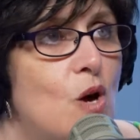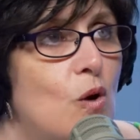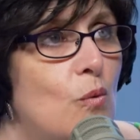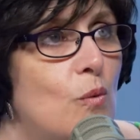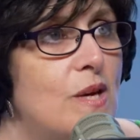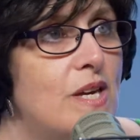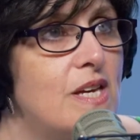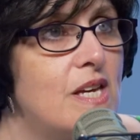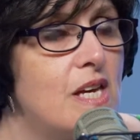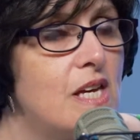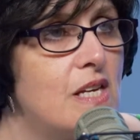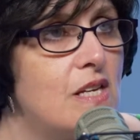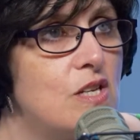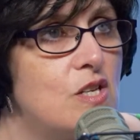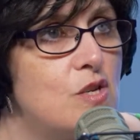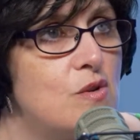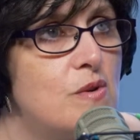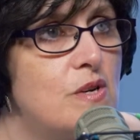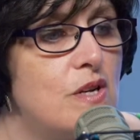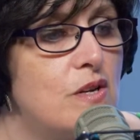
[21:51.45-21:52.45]
You
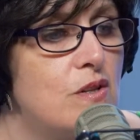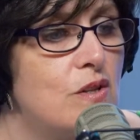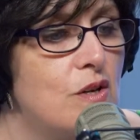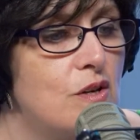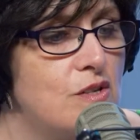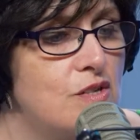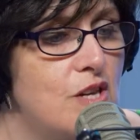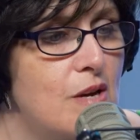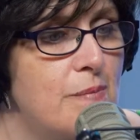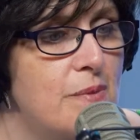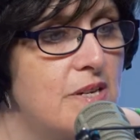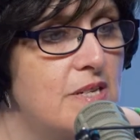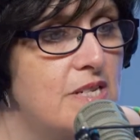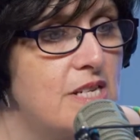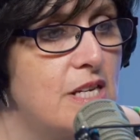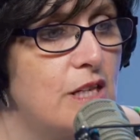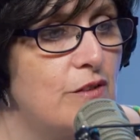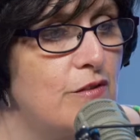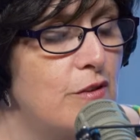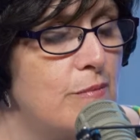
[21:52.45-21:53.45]
can look us up at
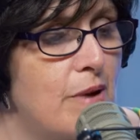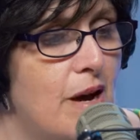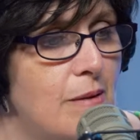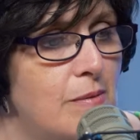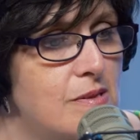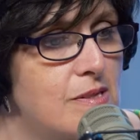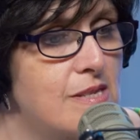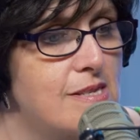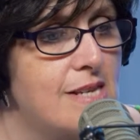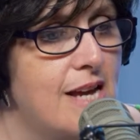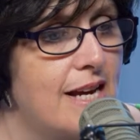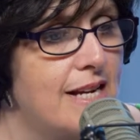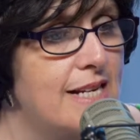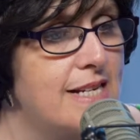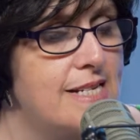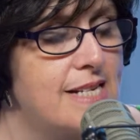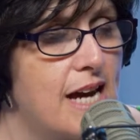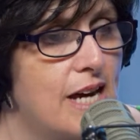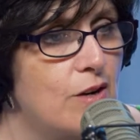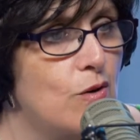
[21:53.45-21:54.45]

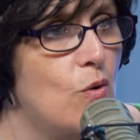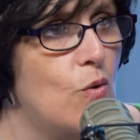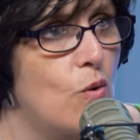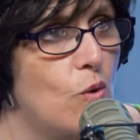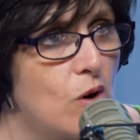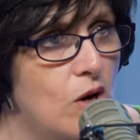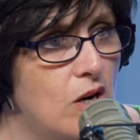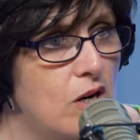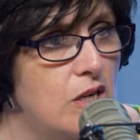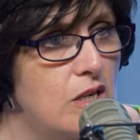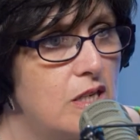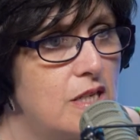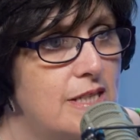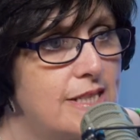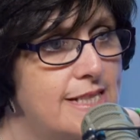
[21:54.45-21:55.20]
tlvbiblesociety.org,